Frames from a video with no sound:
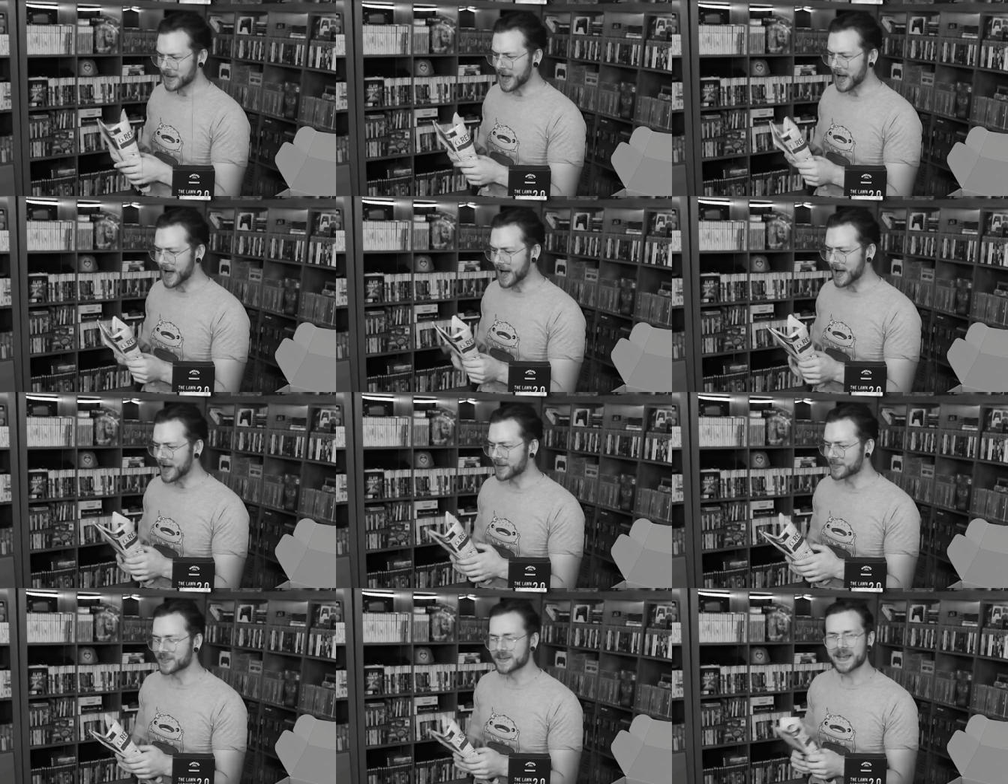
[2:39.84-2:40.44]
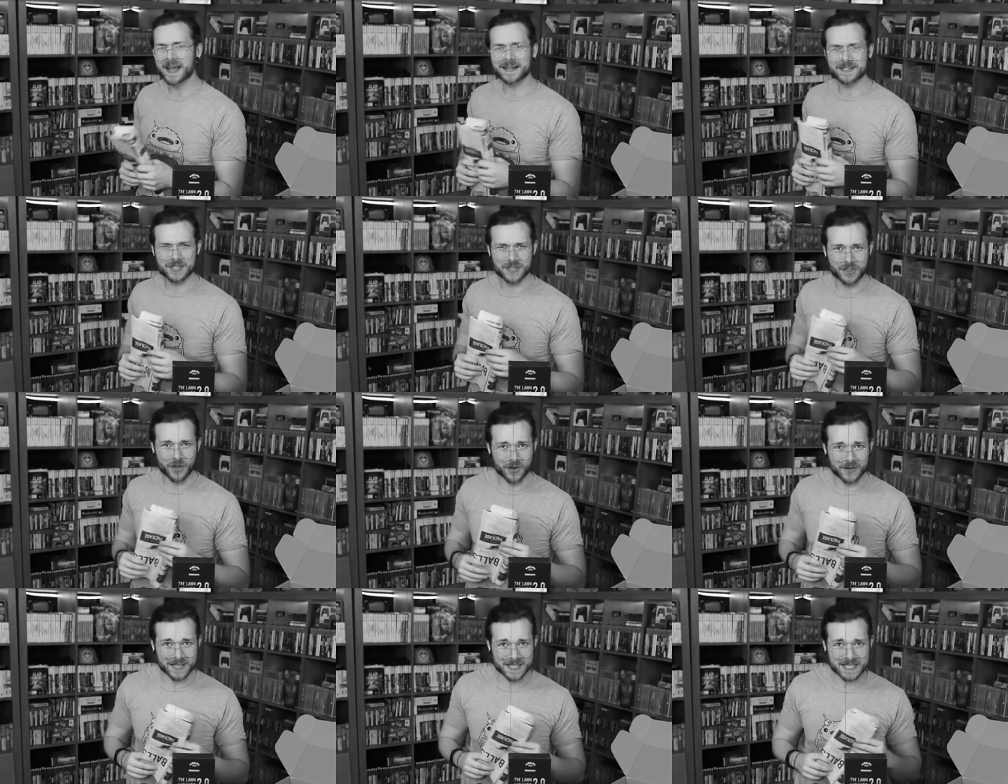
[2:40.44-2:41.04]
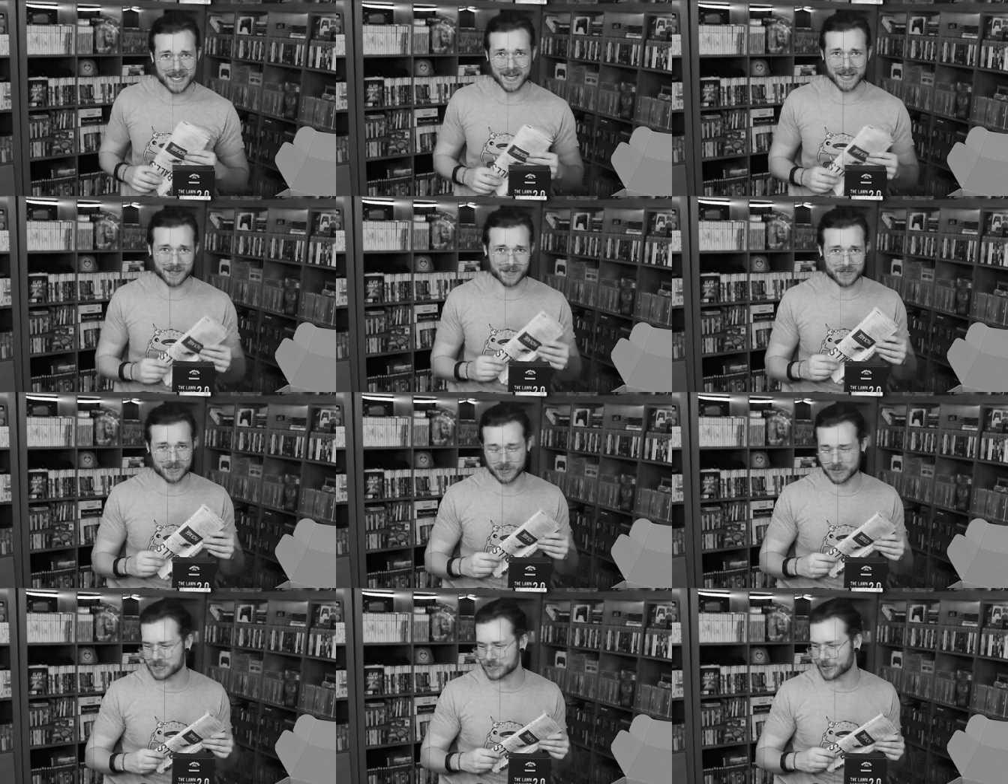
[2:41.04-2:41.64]
uh, the next thirty seconds
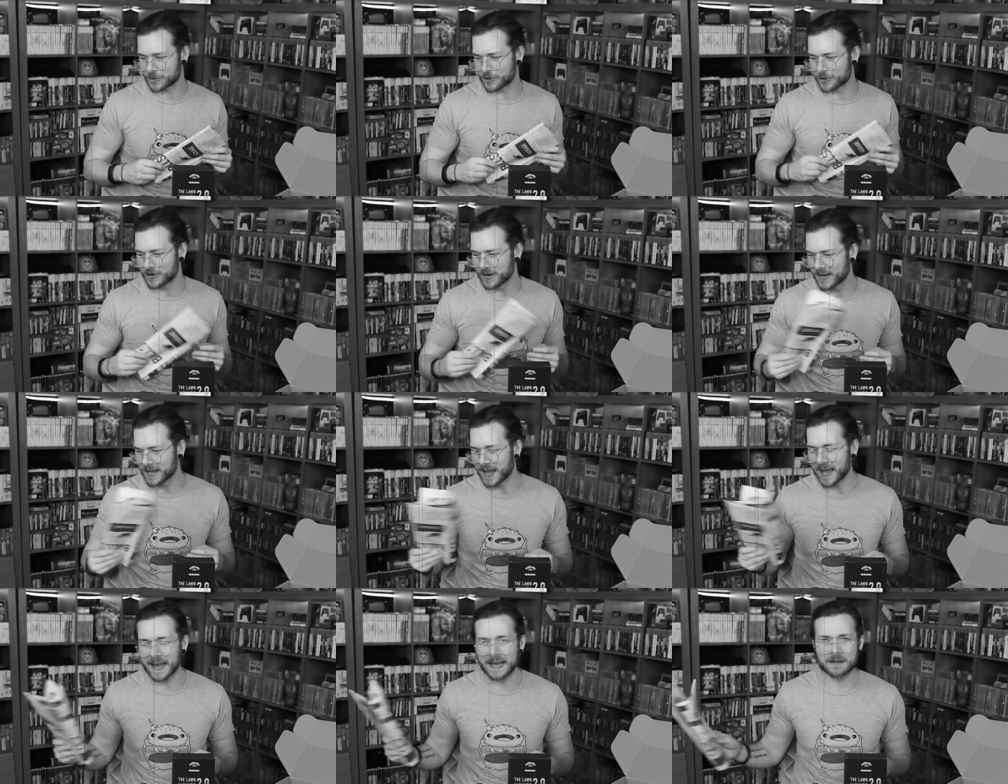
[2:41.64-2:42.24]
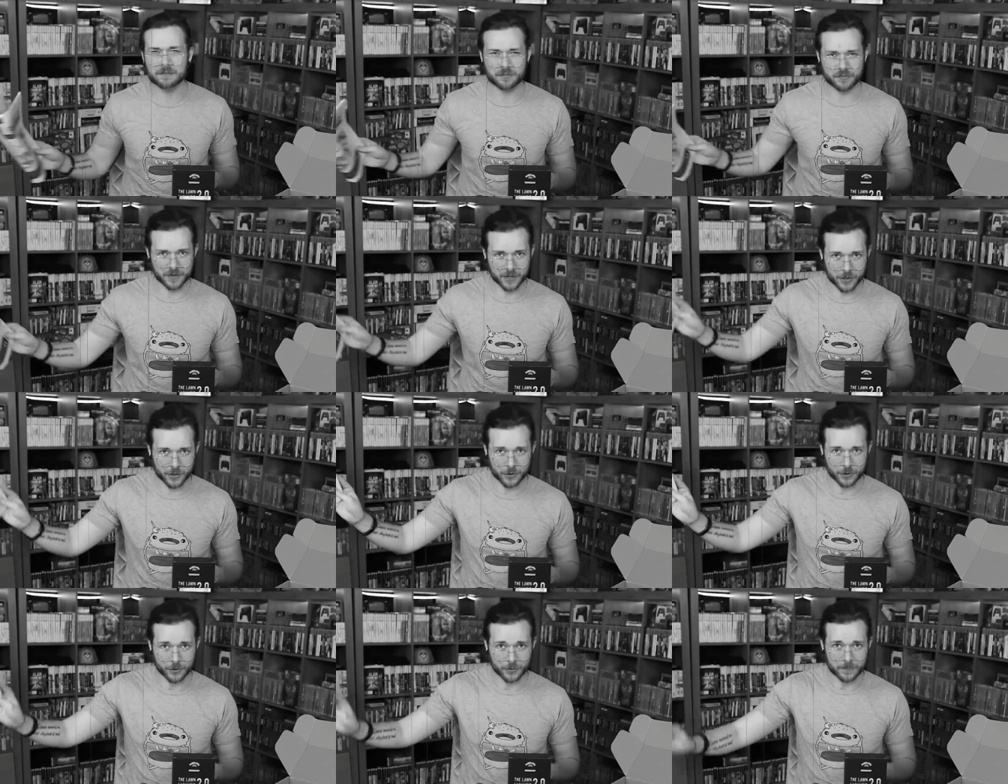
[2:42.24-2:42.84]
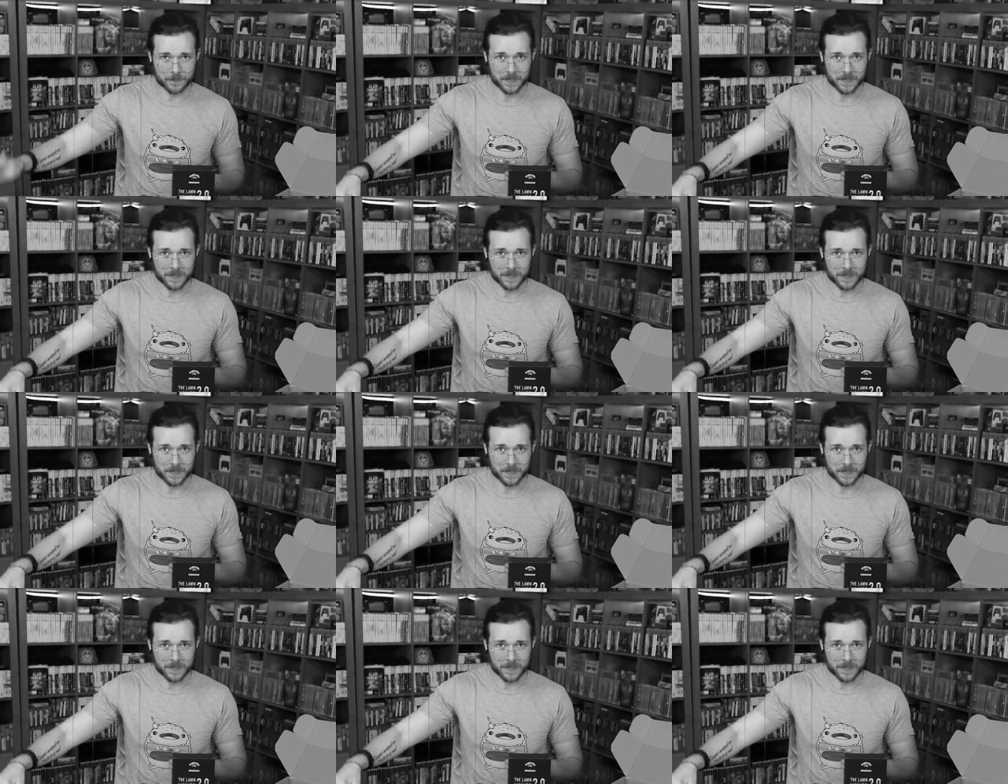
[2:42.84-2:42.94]
or so ain't for you.